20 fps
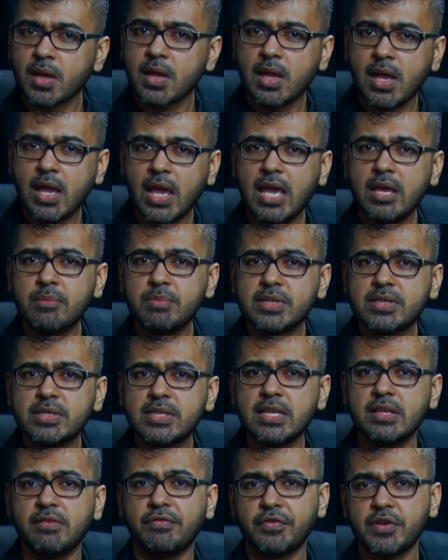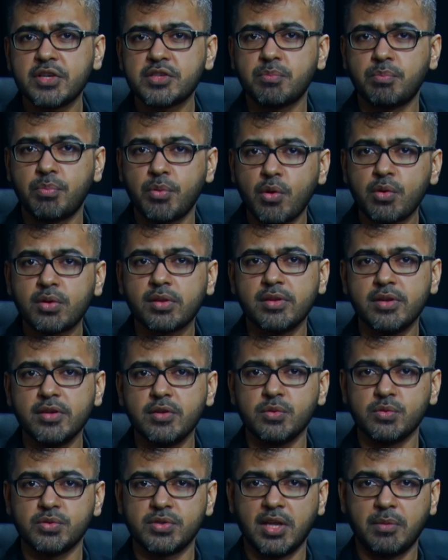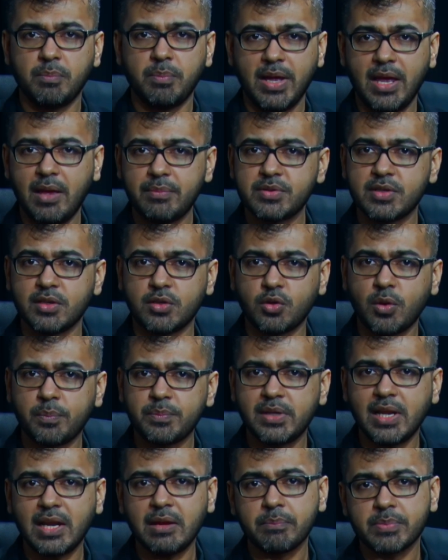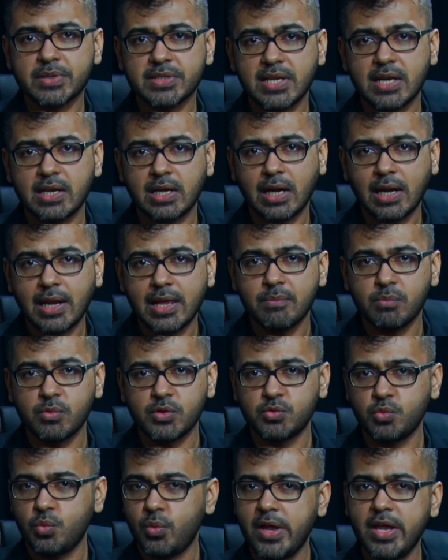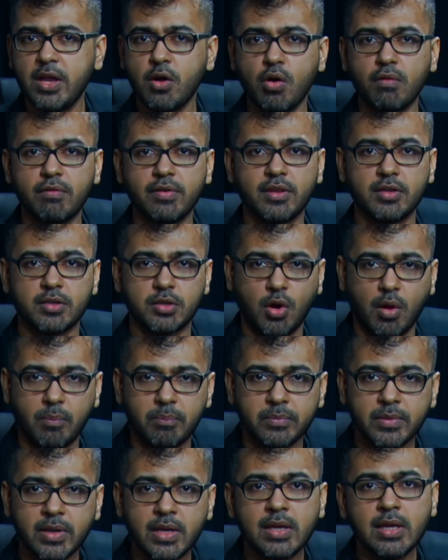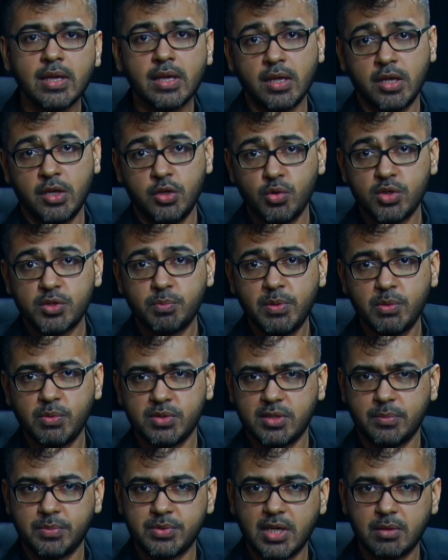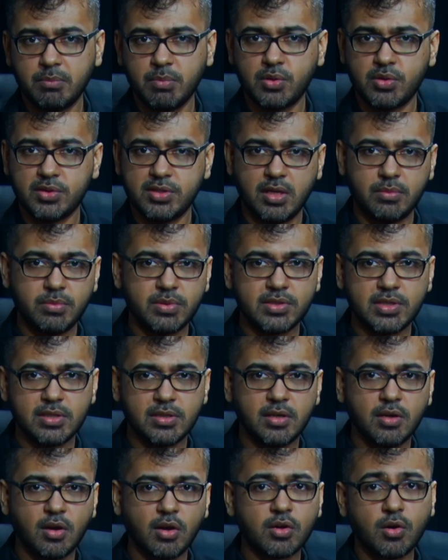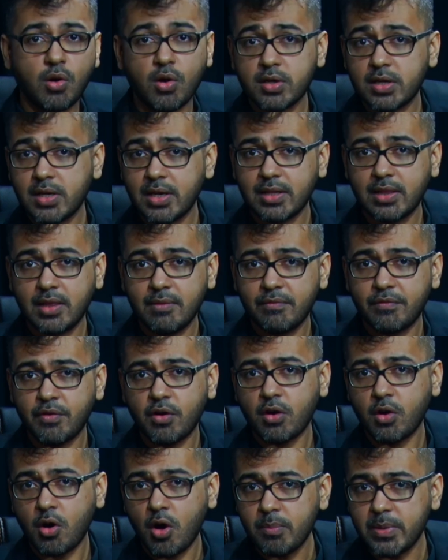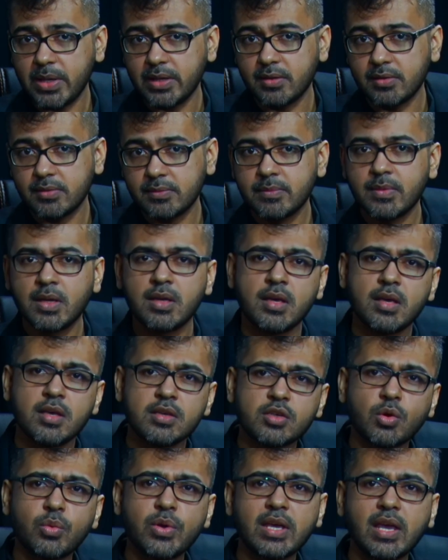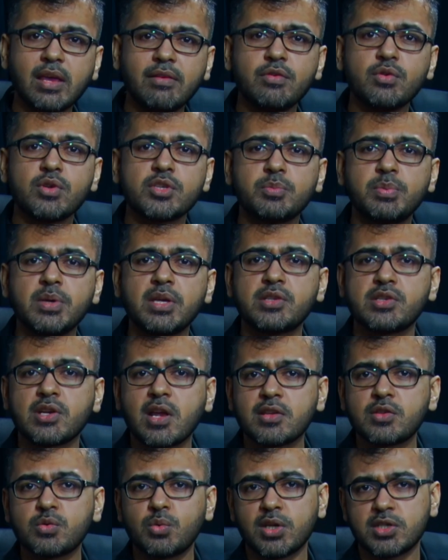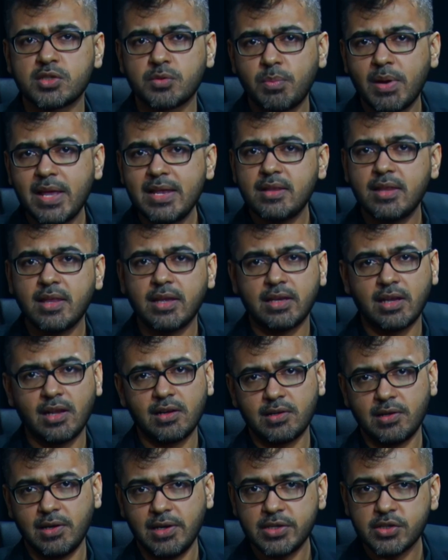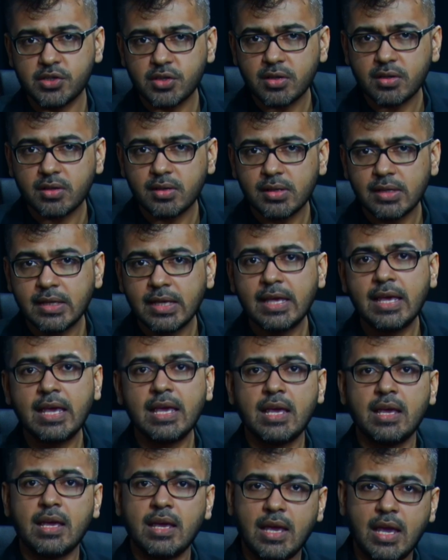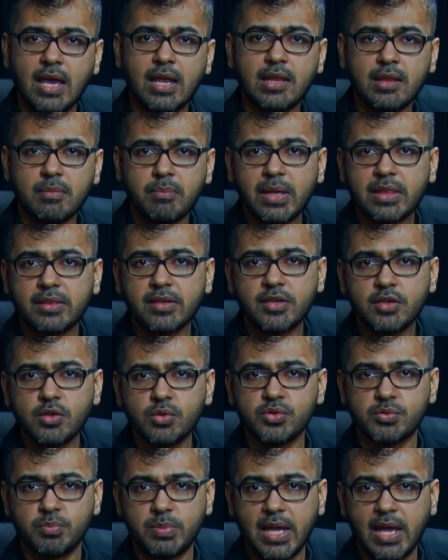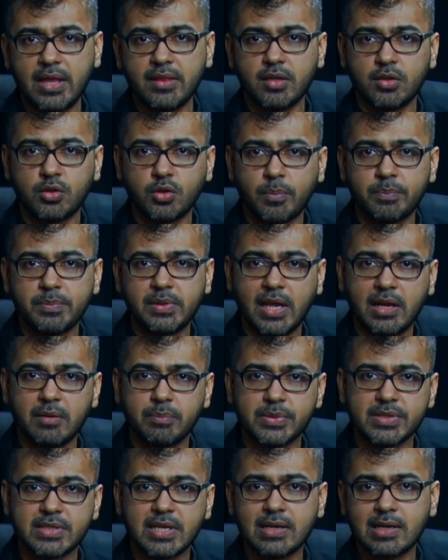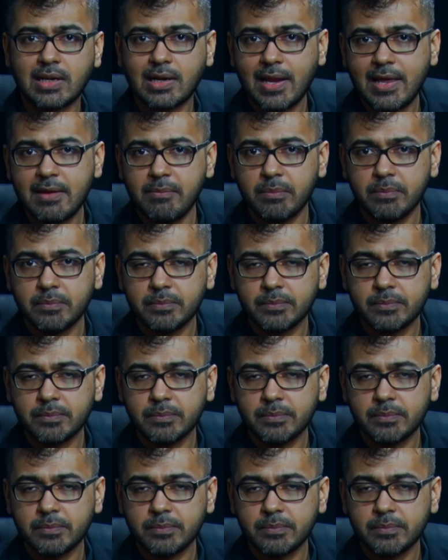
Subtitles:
ABC first broke the news that perhaps the top 10% claim was way over the top. USP was upset because ABC did not contact them for a comment. So we gave USP a chance to explain their calculation and the method used behind the top 10% claim.